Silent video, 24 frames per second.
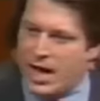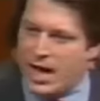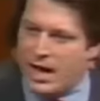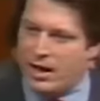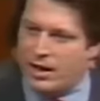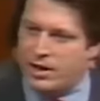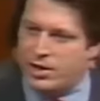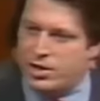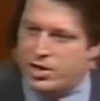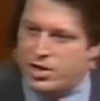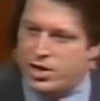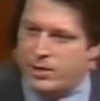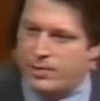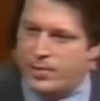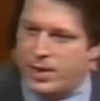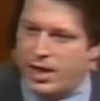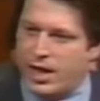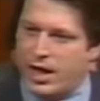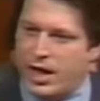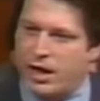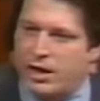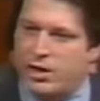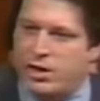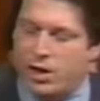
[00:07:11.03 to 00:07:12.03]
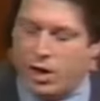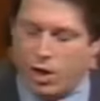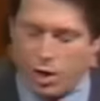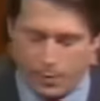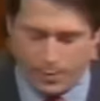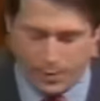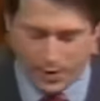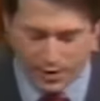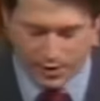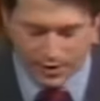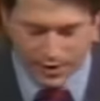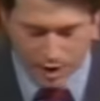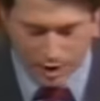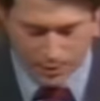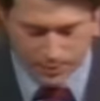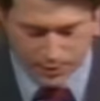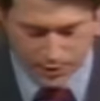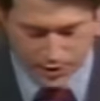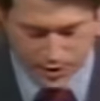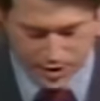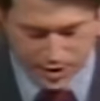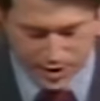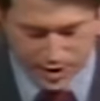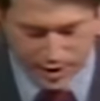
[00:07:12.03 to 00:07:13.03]
that came down to all these
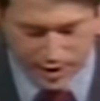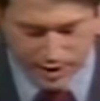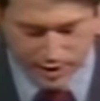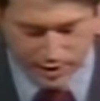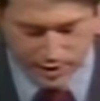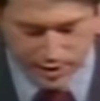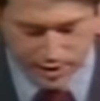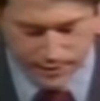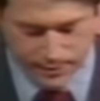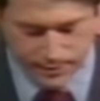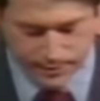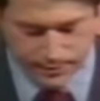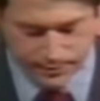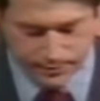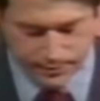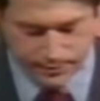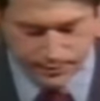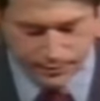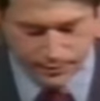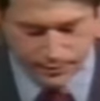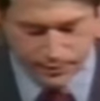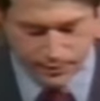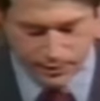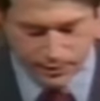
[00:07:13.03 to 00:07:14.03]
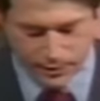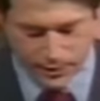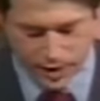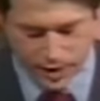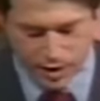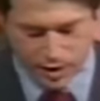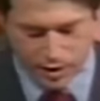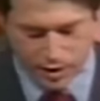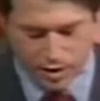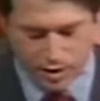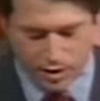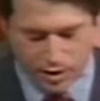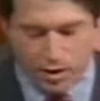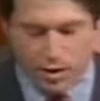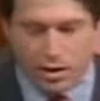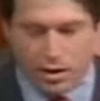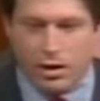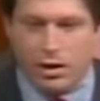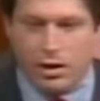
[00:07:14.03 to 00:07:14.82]
laws. It wasn't it wasn't the white women.